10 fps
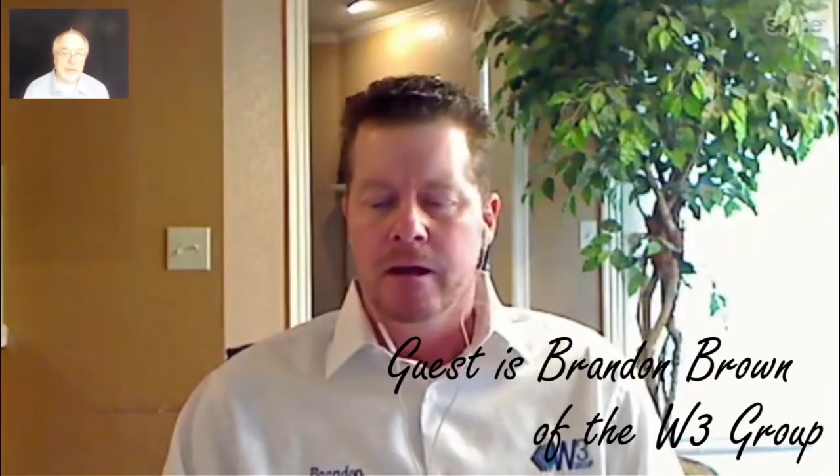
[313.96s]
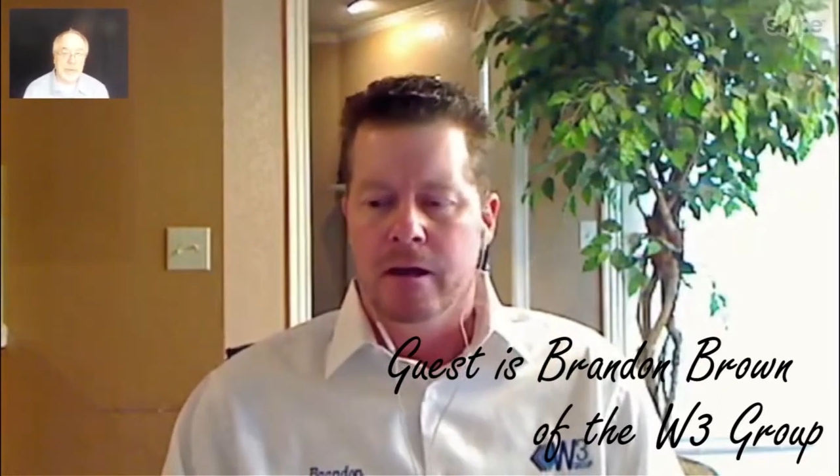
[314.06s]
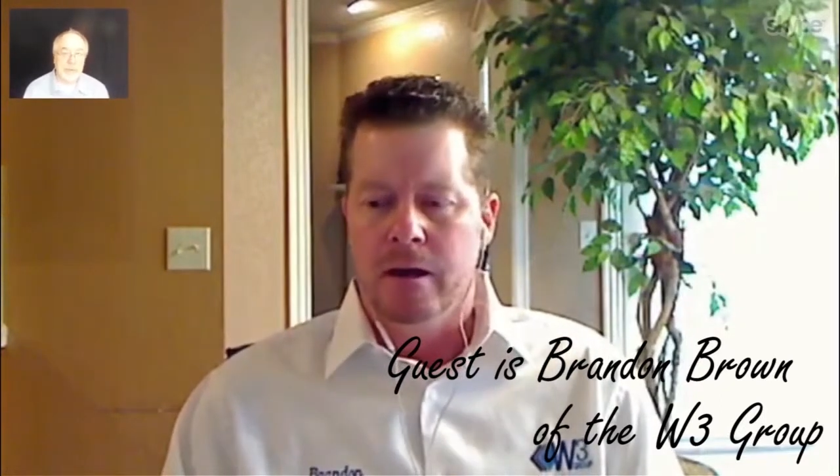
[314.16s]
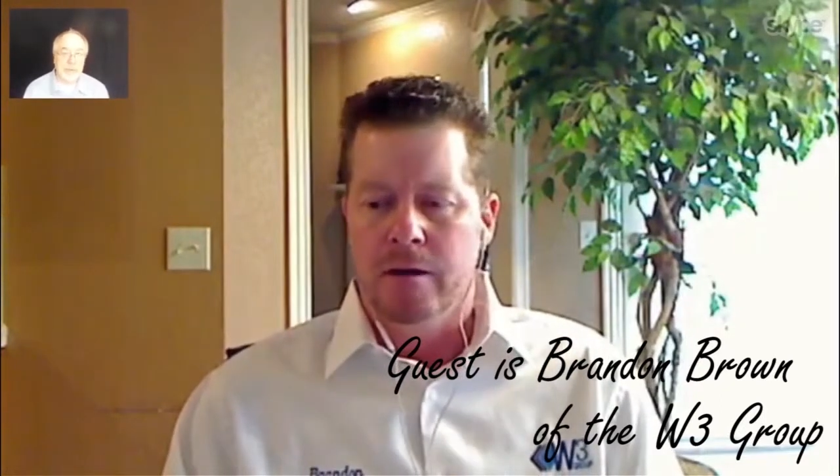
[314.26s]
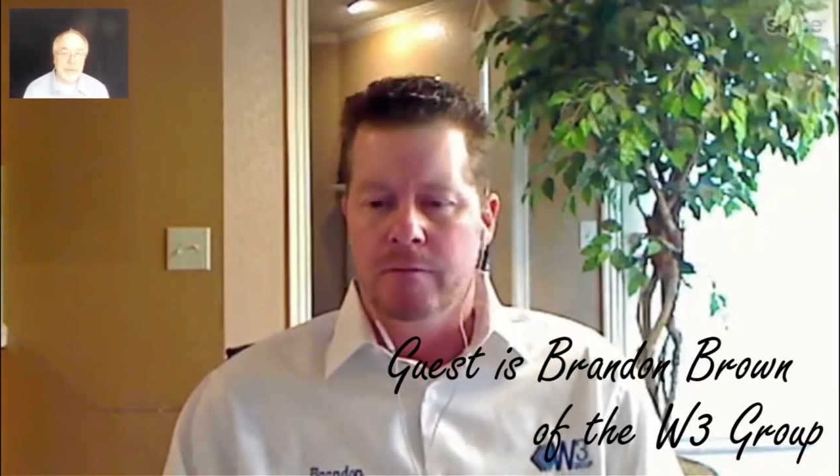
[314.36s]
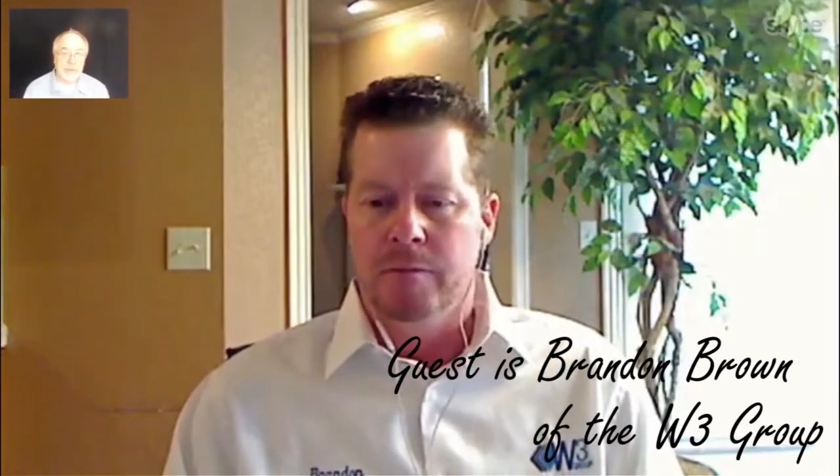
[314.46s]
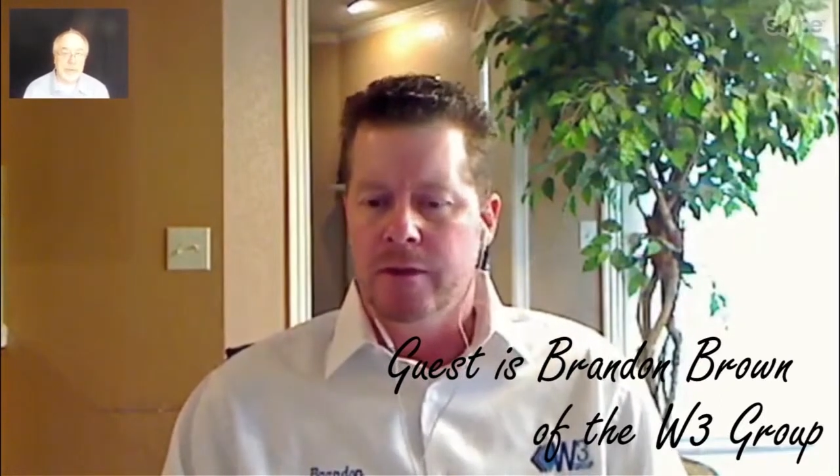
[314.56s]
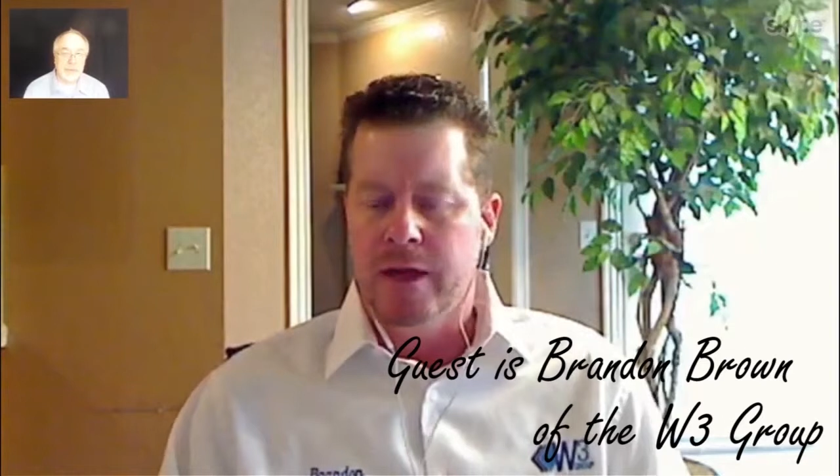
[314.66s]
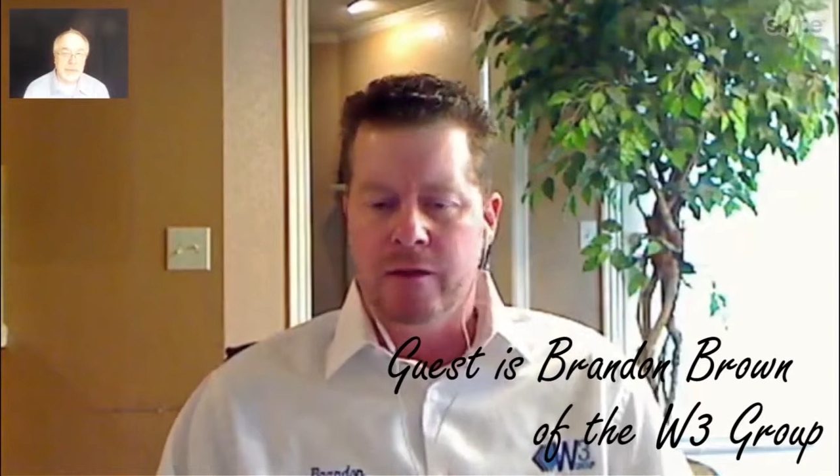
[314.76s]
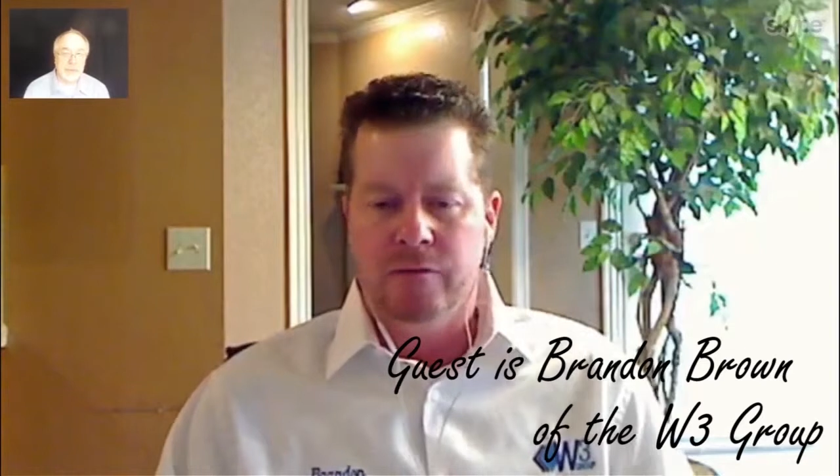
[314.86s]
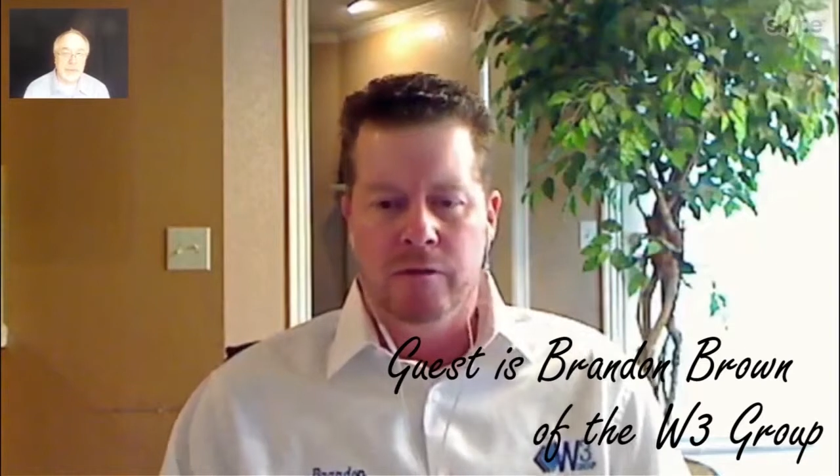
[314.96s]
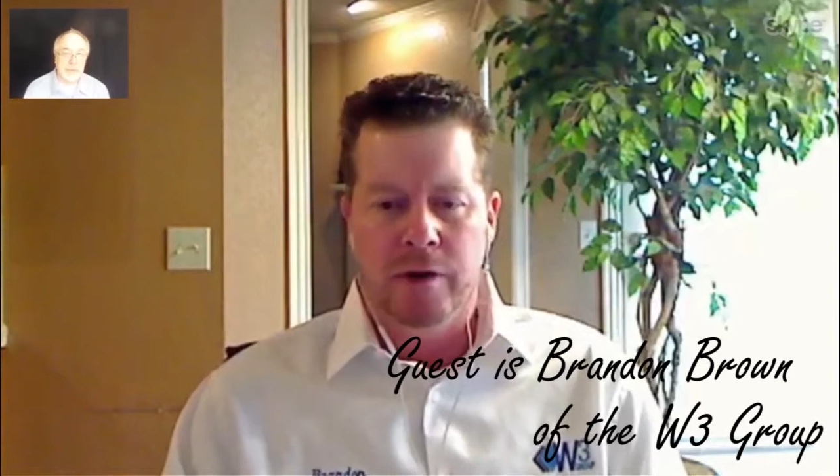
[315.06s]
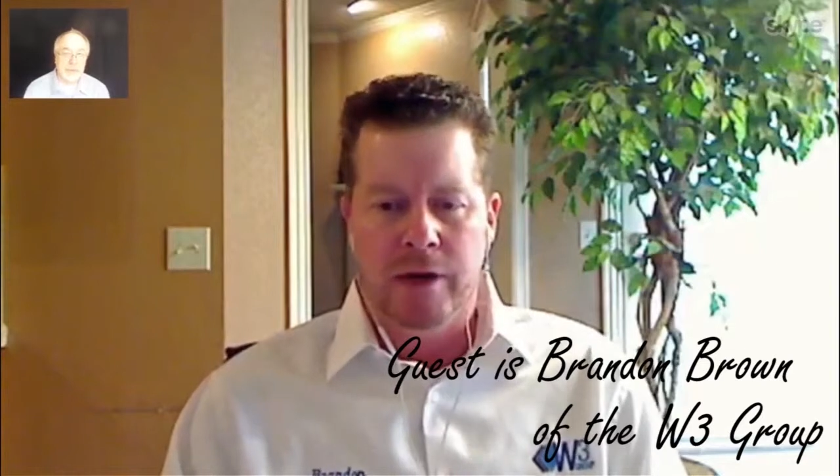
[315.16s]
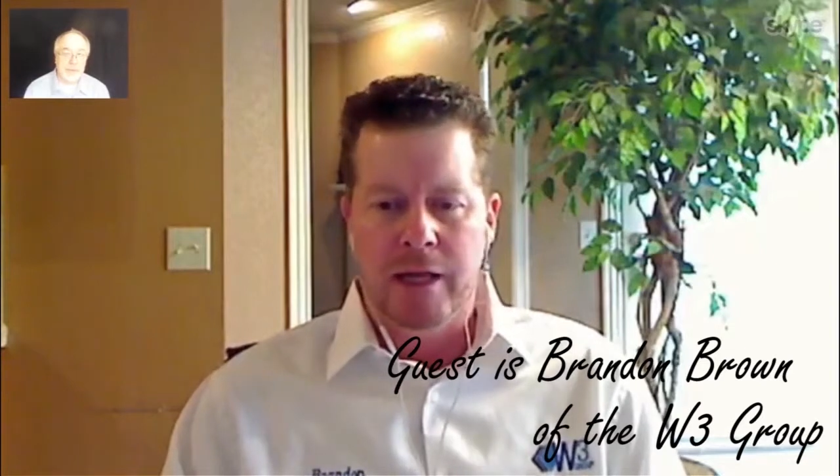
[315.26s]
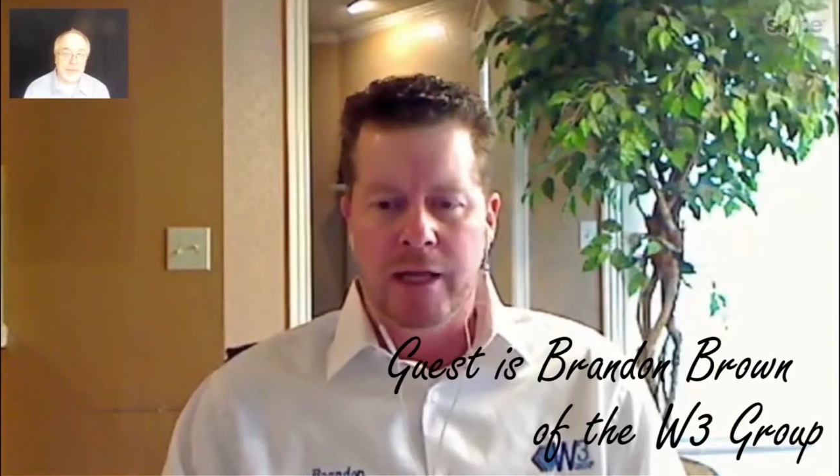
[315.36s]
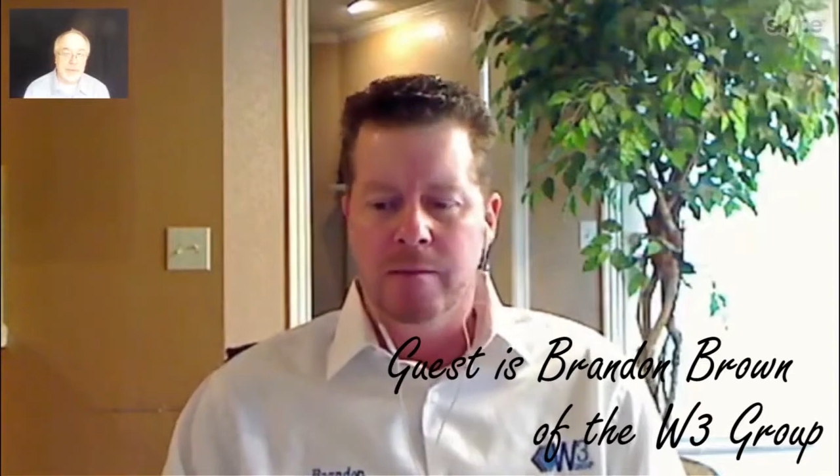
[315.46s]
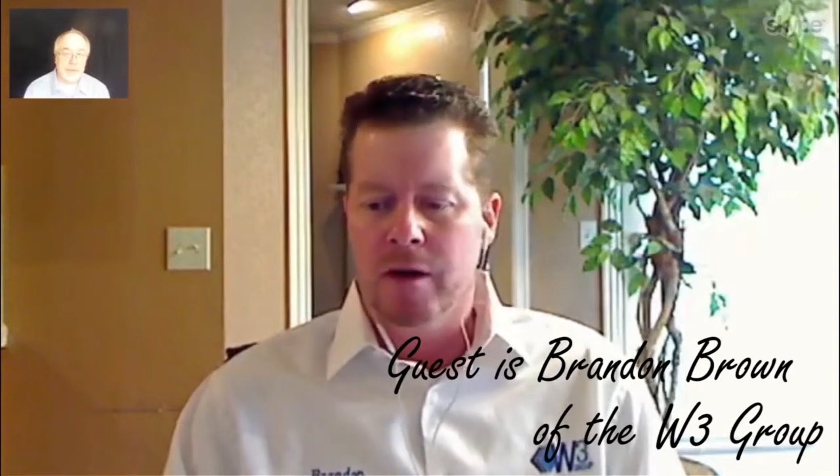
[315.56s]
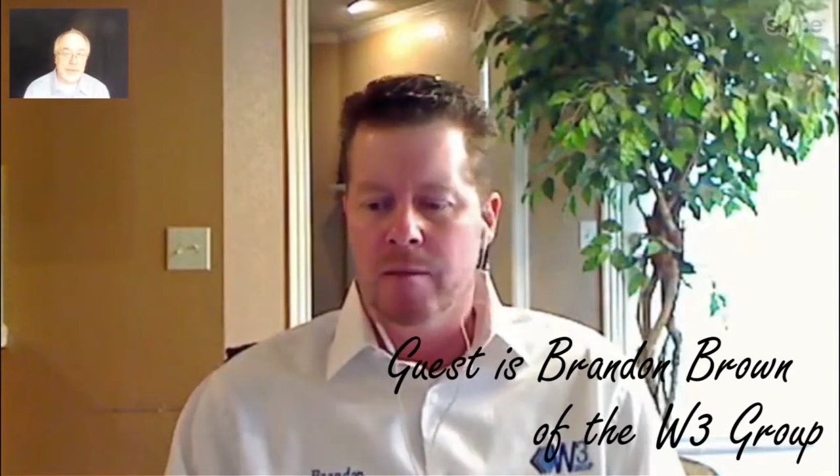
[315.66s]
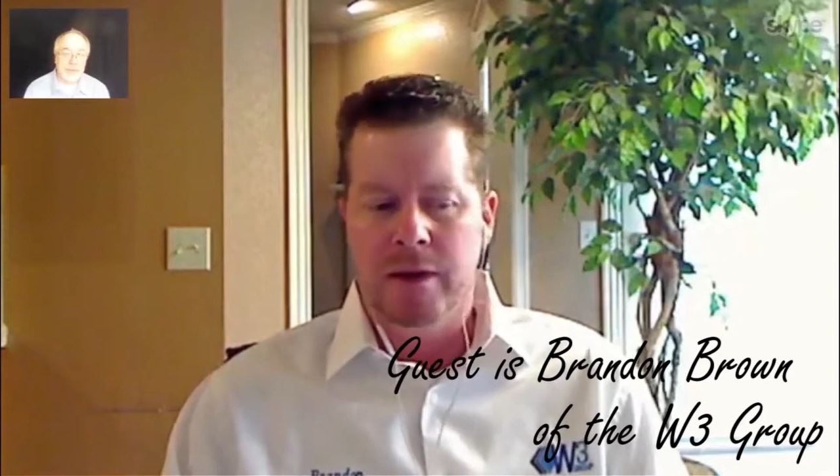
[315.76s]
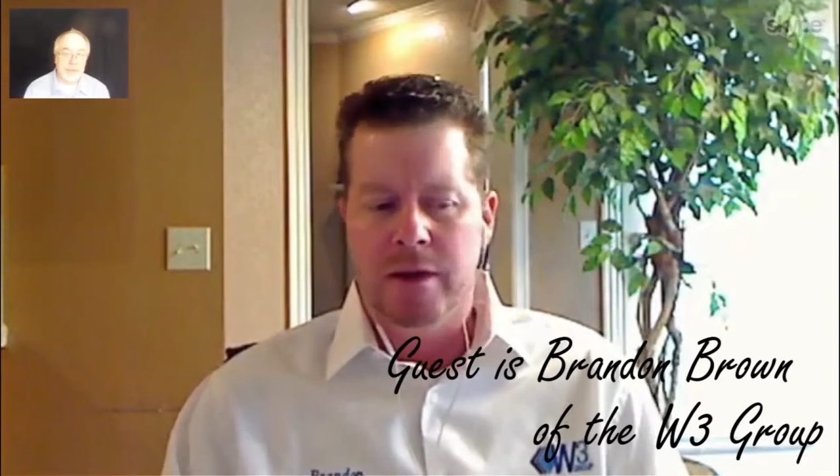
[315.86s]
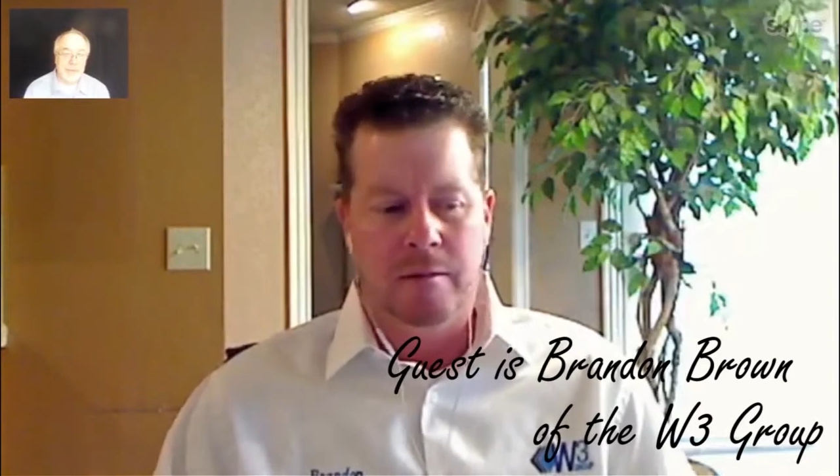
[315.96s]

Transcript: But they can feel free to email me.